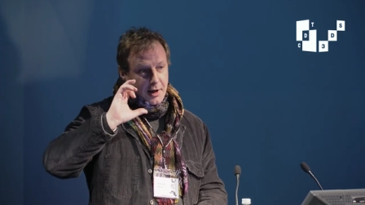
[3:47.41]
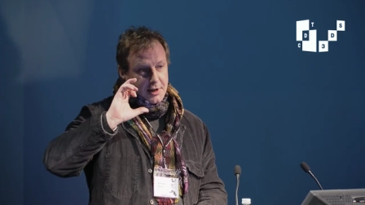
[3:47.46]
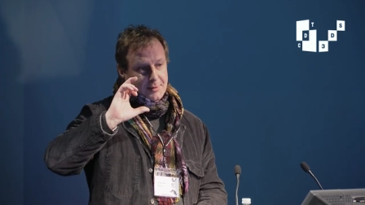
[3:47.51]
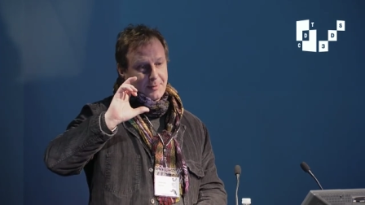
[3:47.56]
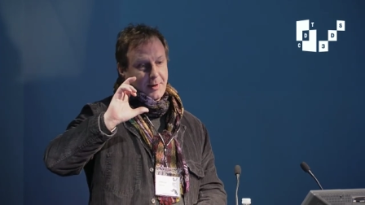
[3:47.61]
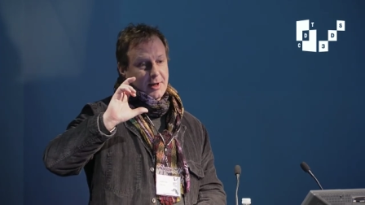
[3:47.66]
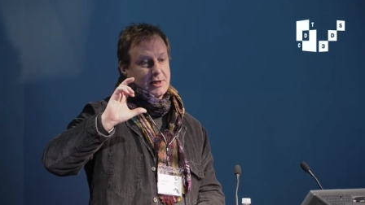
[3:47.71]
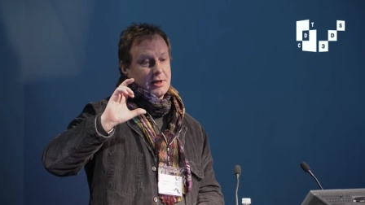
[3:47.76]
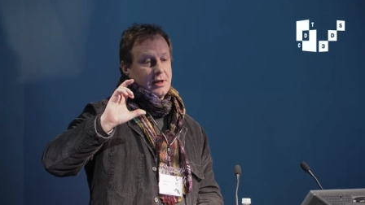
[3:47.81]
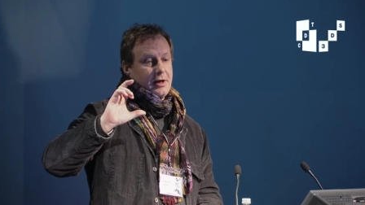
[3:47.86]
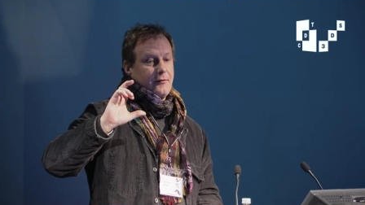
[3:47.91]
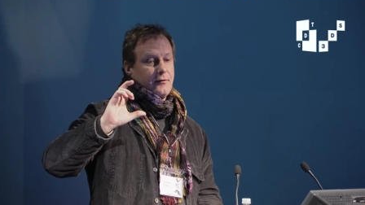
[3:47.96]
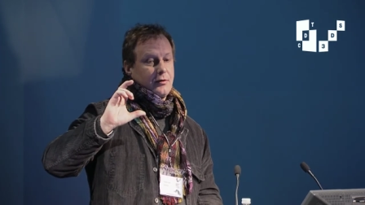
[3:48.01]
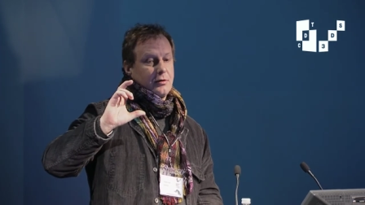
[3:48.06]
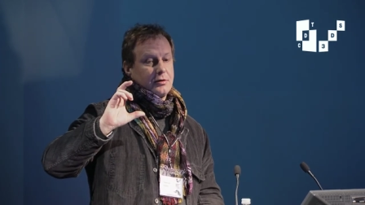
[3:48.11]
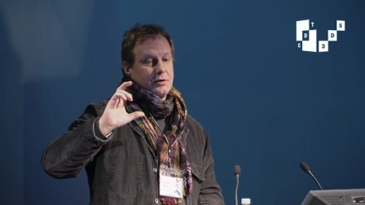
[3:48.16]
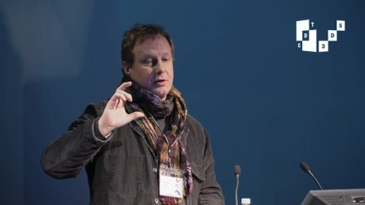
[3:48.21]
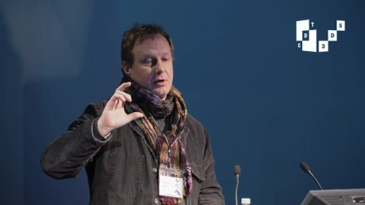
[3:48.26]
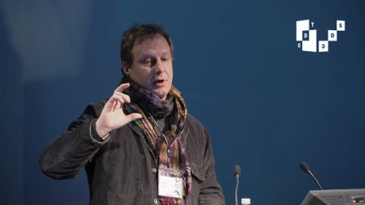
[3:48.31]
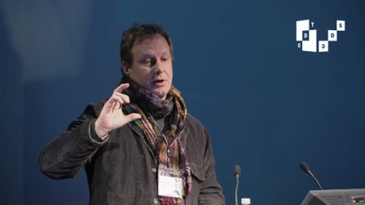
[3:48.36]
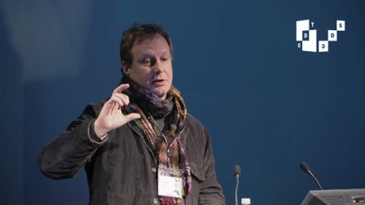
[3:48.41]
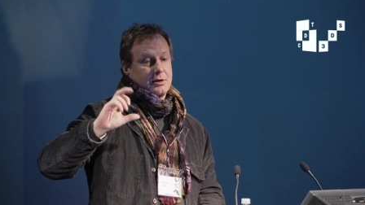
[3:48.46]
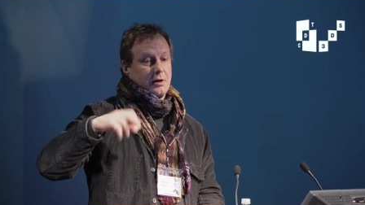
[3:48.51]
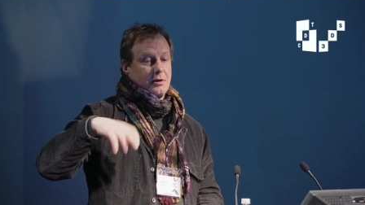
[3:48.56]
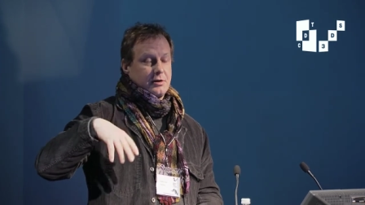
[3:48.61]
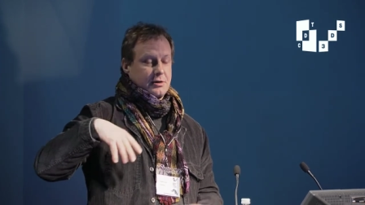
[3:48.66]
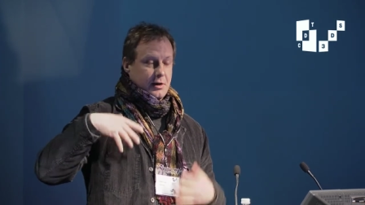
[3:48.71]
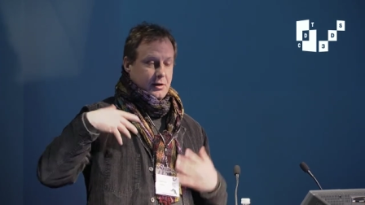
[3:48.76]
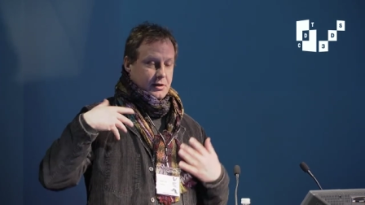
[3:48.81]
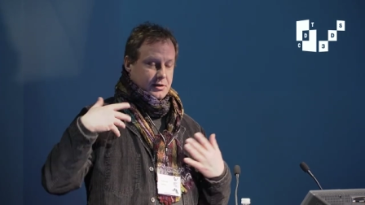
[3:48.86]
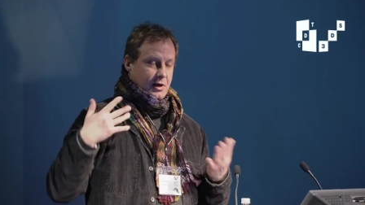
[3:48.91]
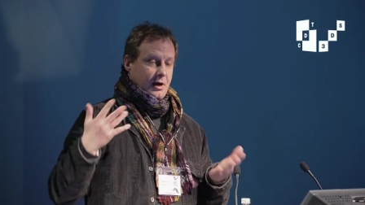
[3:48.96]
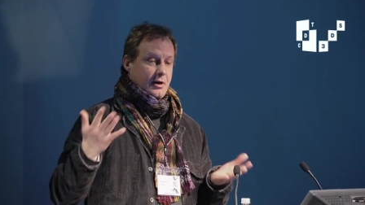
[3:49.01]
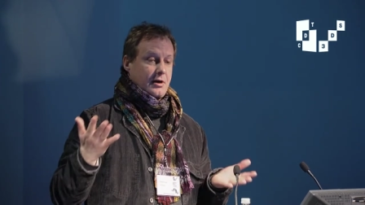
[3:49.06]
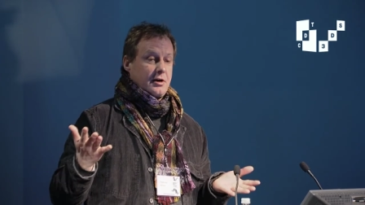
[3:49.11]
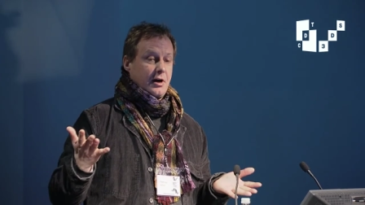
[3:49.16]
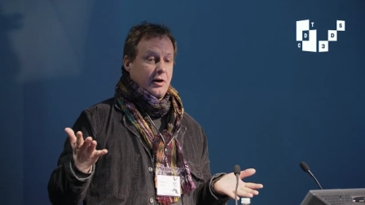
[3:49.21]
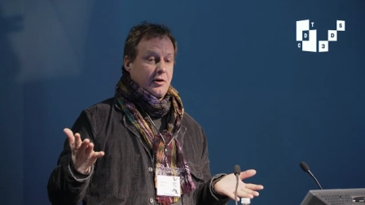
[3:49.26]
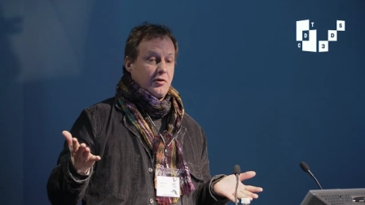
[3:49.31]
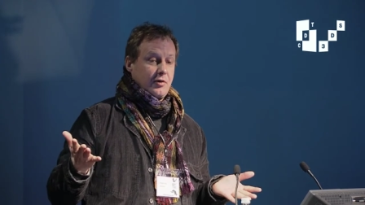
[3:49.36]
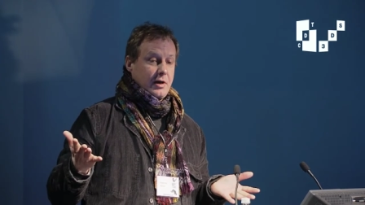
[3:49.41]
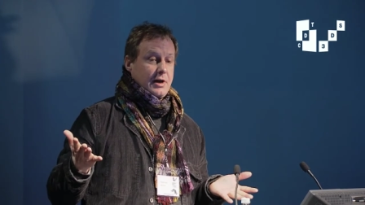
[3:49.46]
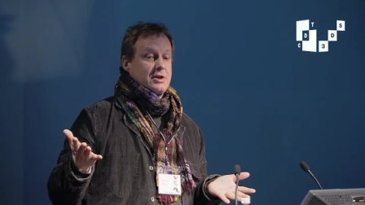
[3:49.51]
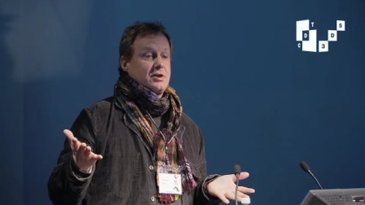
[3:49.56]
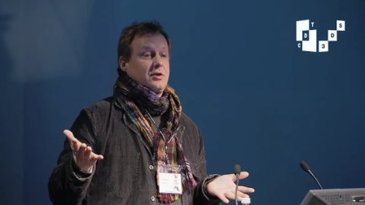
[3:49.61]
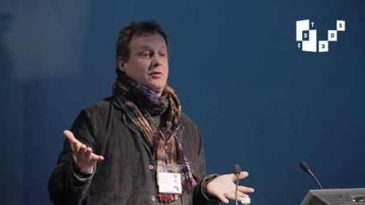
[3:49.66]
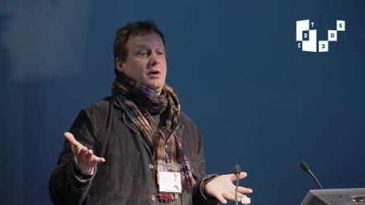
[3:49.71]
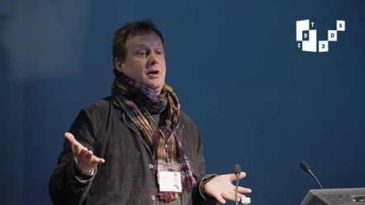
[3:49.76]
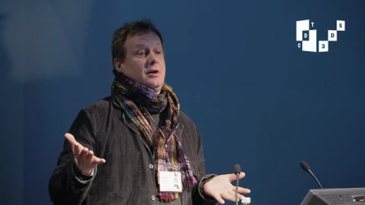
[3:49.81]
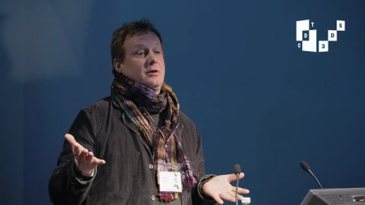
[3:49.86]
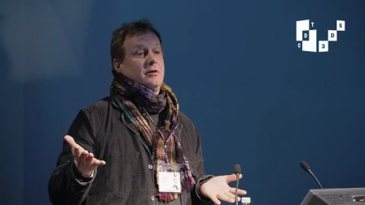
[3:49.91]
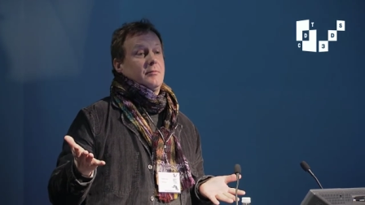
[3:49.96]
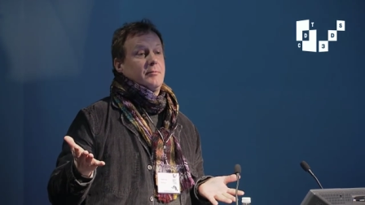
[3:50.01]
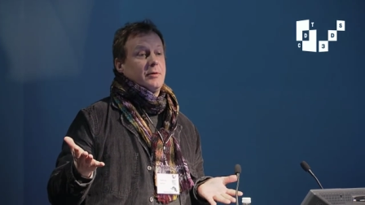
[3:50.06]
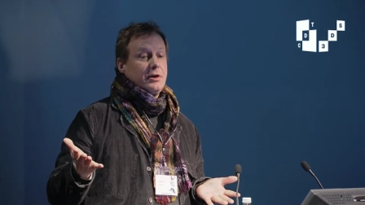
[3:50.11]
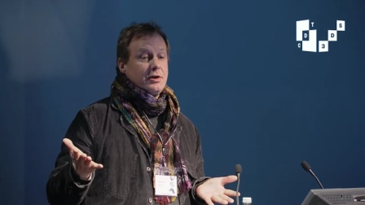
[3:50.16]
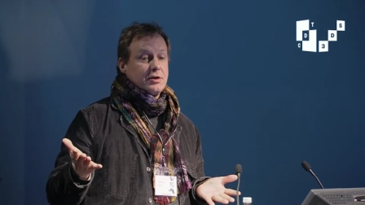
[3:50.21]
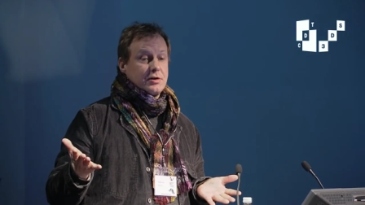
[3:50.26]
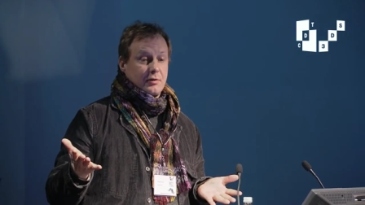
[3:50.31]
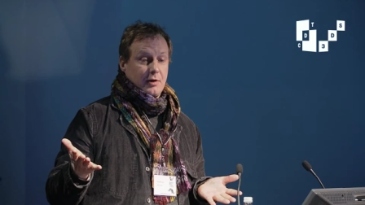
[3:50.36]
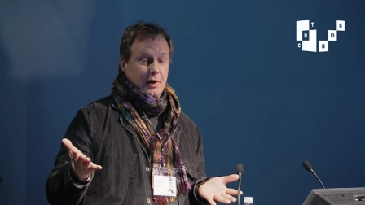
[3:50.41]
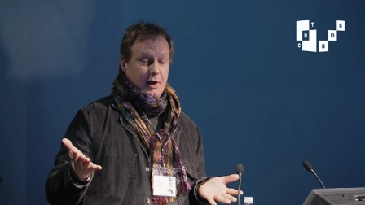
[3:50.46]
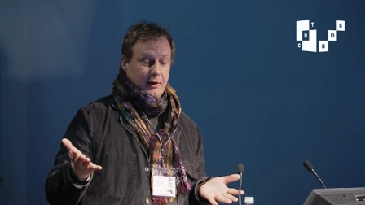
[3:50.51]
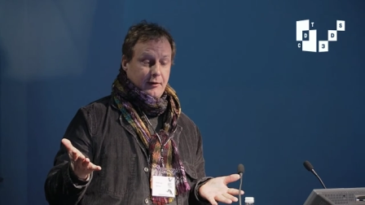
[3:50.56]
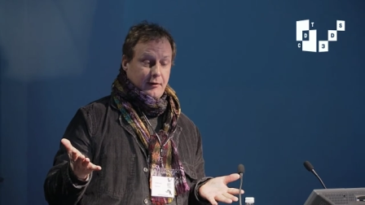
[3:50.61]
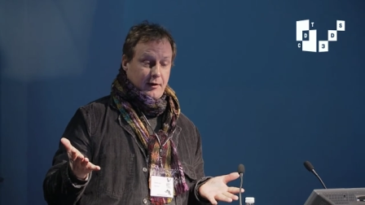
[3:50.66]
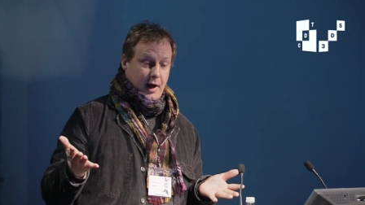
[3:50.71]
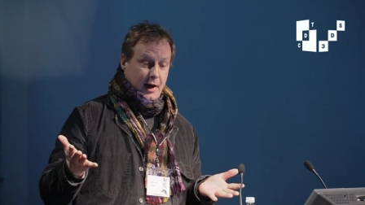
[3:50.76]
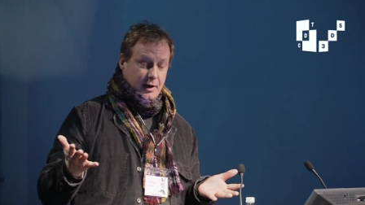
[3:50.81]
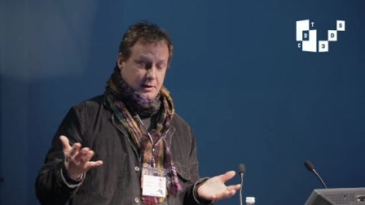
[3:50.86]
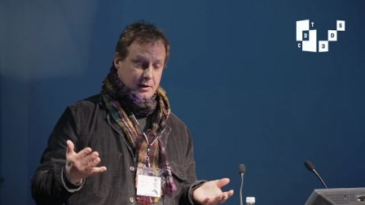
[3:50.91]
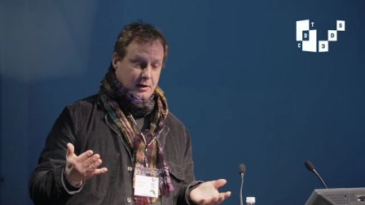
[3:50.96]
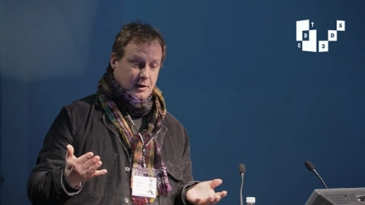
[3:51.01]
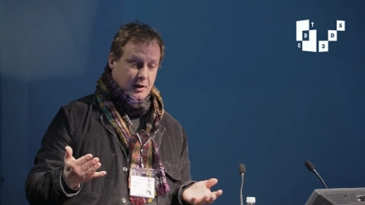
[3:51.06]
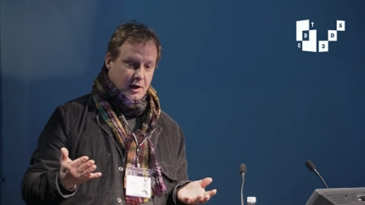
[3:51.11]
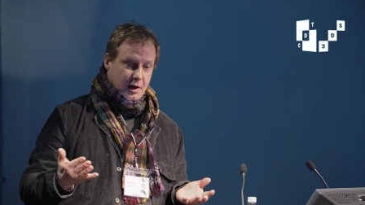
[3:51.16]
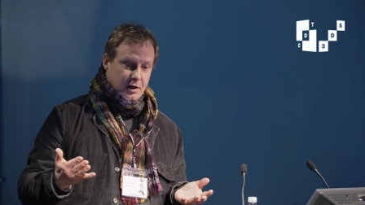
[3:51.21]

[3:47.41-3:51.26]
Especially if you're doing as a green screen or a blue screen set,